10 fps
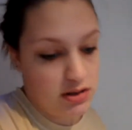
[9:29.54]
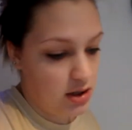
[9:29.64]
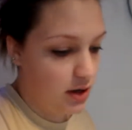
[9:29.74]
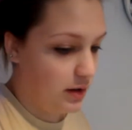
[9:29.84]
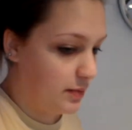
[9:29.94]

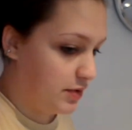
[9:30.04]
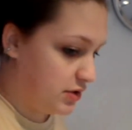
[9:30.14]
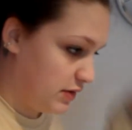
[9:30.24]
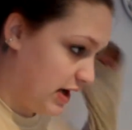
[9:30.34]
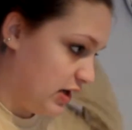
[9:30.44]
So I'm going
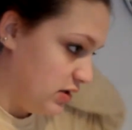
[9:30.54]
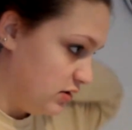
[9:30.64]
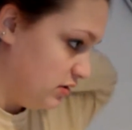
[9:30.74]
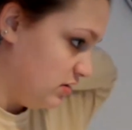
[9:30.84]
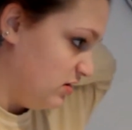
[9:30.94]
to do that.
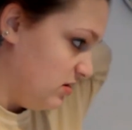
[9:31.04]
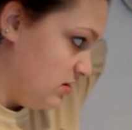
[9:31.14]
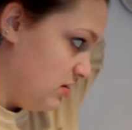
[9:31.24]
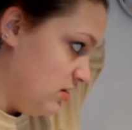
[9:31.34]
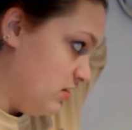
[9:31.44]

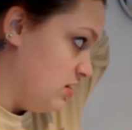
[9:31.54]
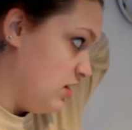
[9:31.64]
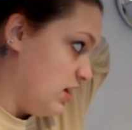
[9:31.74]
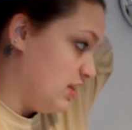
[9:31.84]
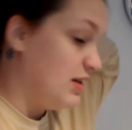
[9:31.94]

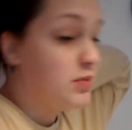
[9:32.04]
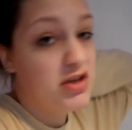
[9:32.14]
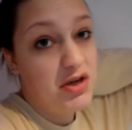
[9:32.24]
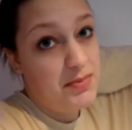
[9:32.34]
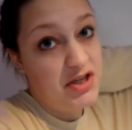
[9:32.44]
And then I'm
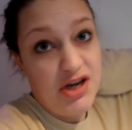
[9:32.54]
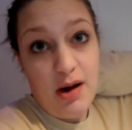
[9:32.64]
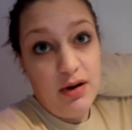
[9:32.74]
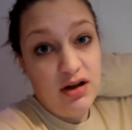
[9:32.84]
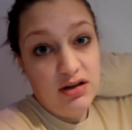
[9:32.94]
going to jump in the
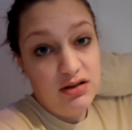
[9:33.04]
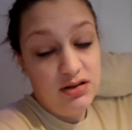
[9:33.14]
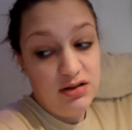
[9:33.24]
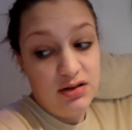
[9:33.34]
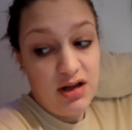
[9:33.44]
shower,
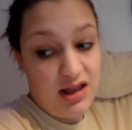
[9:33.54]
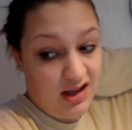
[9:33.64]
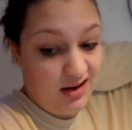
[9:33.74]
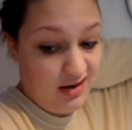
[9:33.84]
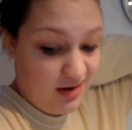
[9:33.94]
I
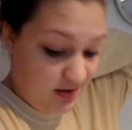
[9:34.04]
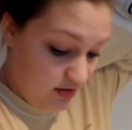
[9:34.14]
think.